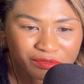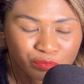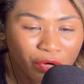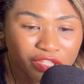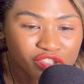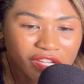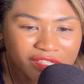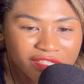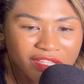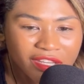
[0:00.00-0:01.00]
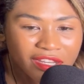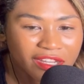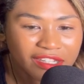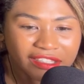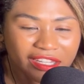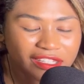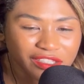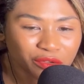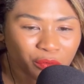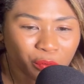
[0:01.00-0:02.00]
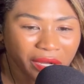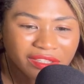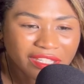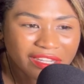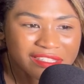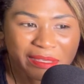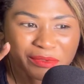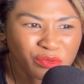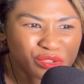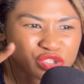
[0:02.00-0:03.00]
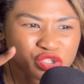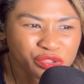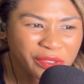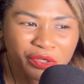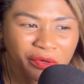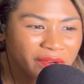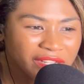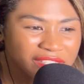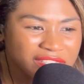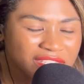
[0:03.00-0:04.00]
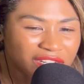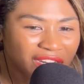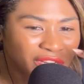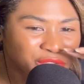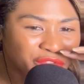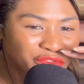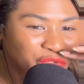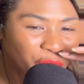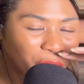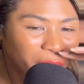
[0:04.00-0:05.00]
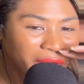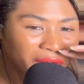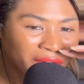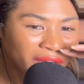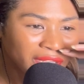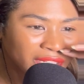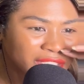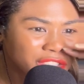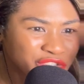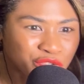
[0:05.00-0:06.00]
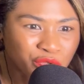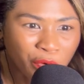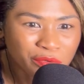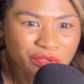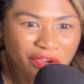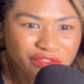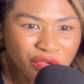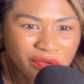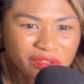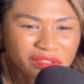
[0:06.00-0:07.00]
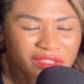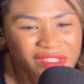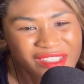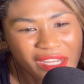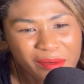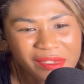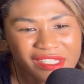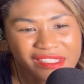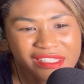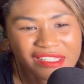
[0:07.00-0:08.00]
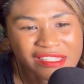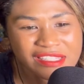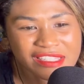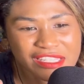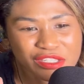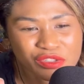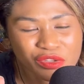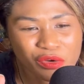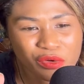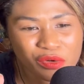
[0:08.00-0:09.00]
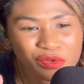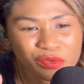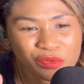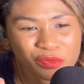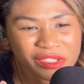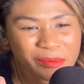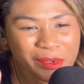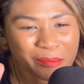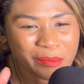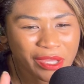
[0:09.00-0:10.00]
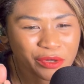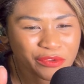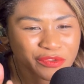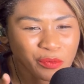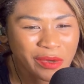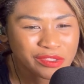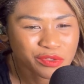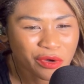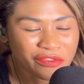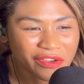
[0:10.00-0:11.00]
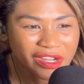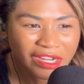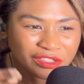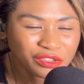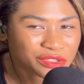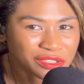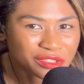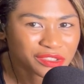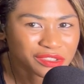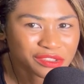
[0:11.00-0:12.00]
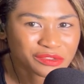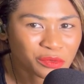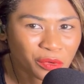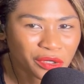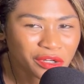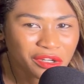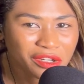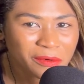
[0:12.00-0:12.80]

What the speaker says: project, and then one day something will trigger it out of nowhere and it just goes off. So, I mean, it's in the sea, so would it be better if it went off underwater,